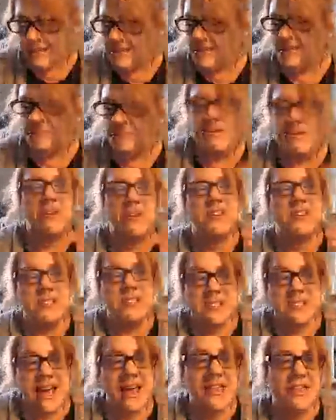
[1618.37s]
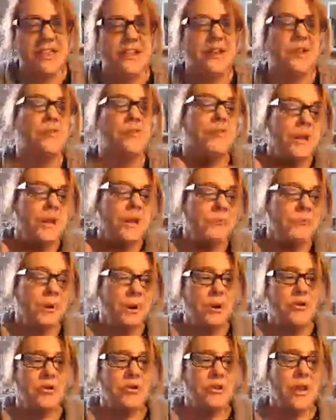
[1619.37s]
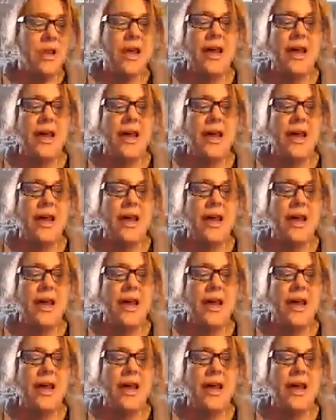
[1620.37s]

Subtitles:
It's about the death and a rebirth.